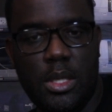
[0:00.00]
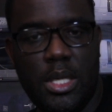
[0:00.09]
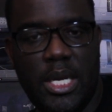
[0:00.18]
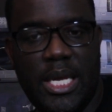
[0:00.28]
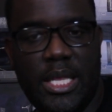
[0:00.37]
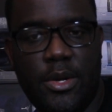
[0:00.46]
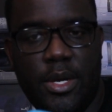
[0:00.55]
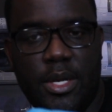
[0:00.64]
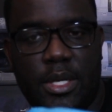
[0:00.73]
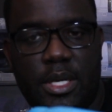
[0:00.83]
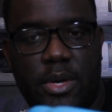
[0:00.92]
And
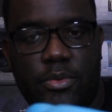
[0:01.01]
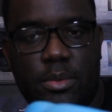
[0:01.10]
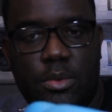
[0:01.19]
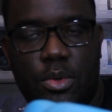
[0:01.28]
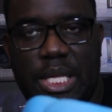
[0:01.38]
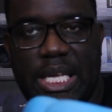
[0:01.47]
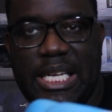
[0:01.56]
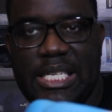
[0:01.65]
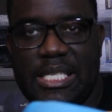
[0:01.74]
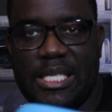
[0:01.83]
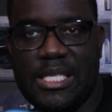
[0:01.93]
they're comfortable and
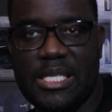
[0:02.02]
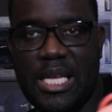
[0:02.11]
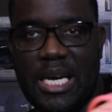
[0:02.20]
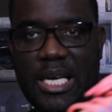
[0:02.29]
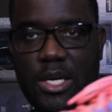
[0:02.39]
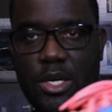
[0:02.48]
easy to slide